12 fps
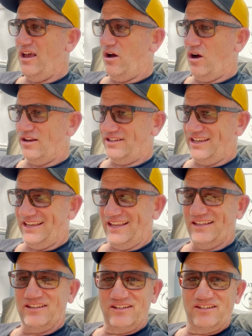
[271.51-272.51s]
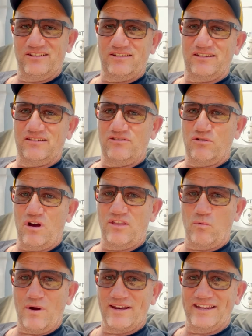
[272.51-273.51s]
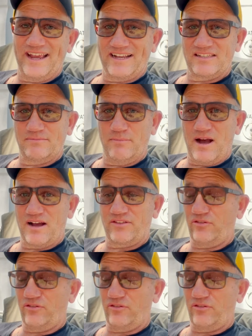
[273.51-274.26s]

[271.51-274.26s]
I did get to try the 1DX Mark